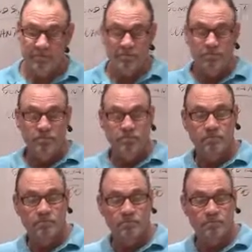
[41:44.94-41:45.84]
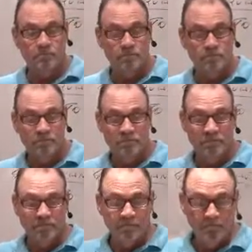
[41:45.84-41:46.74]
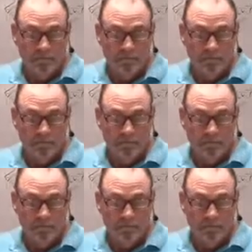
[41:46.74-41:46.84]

(silence)